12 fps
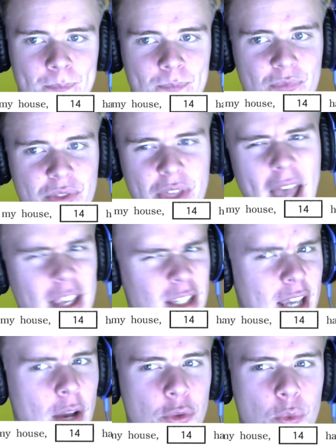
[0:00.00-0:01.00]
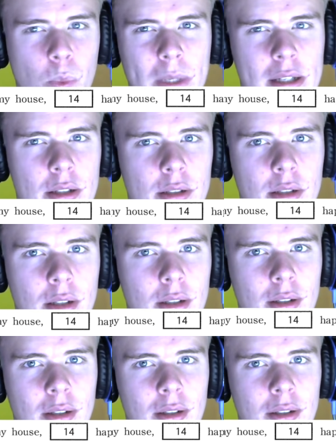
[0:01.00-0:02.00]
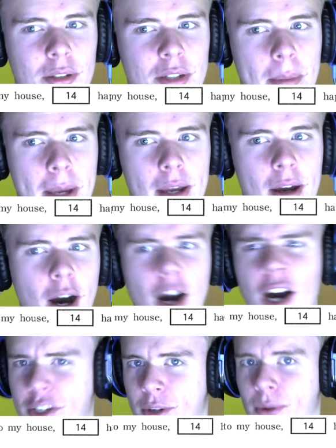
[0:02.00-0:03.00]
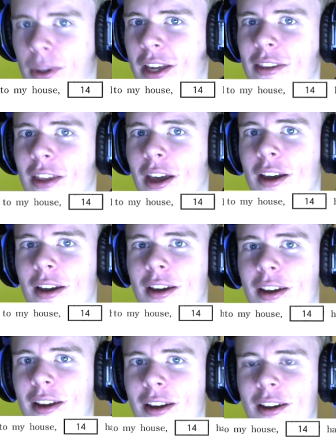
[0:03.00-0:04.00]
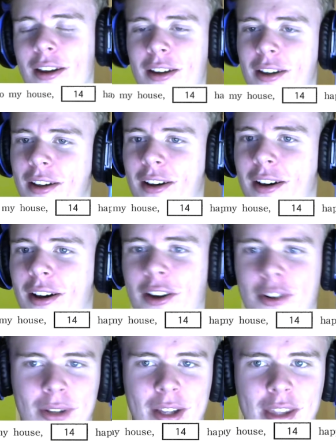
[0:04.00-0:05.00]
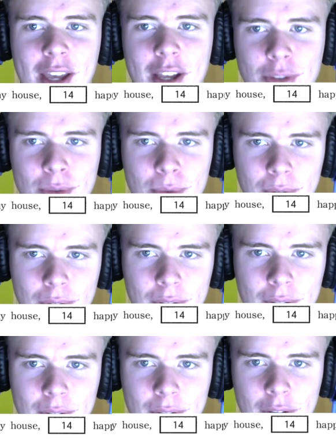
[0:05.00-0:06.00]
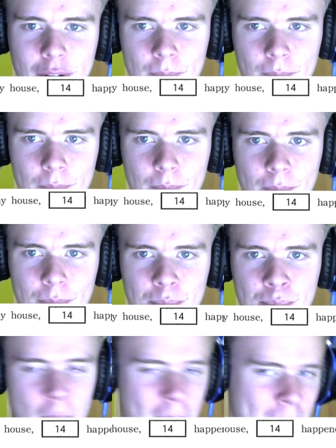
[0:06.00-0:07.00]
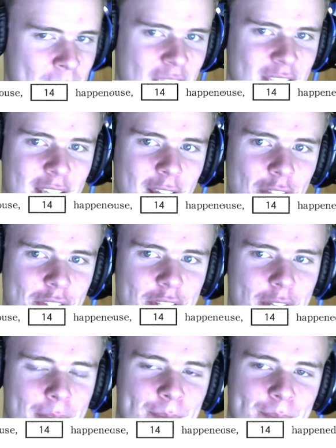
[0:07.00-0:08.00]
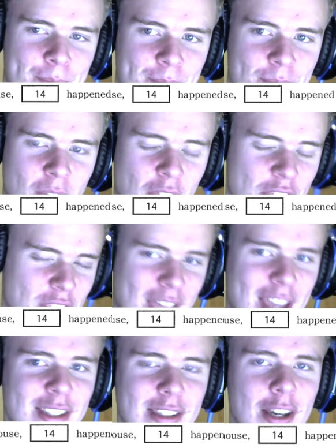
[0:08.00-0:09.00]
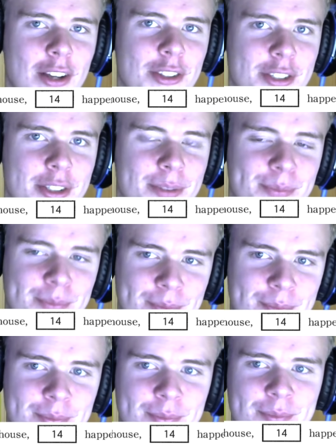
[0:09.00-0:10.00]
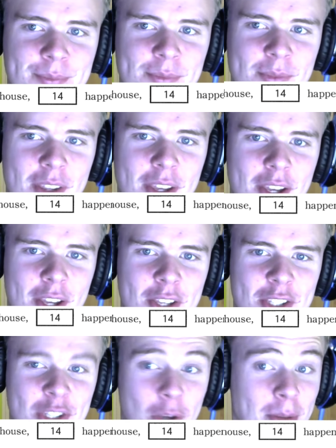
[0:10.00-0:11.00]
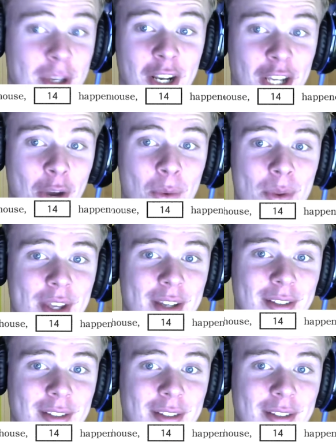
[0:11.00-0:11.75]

That sounds weird to me. I don't like that. I don't like that at all. But maybe that's the answer. I think that is the answer. So I'm gonna go with it.